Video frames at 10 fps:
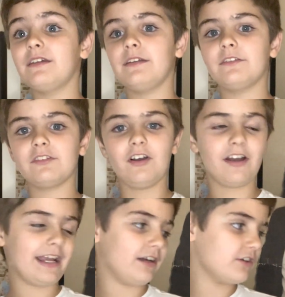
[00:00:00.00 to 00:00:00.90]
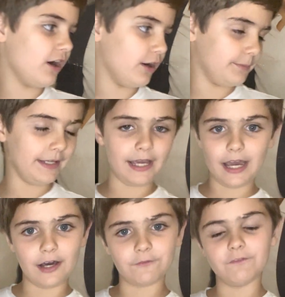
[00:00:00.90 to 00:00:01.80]
Sorry, I'll calm
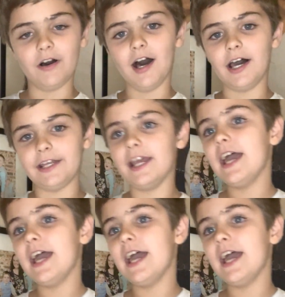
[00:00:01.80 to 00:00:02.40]
down, fine.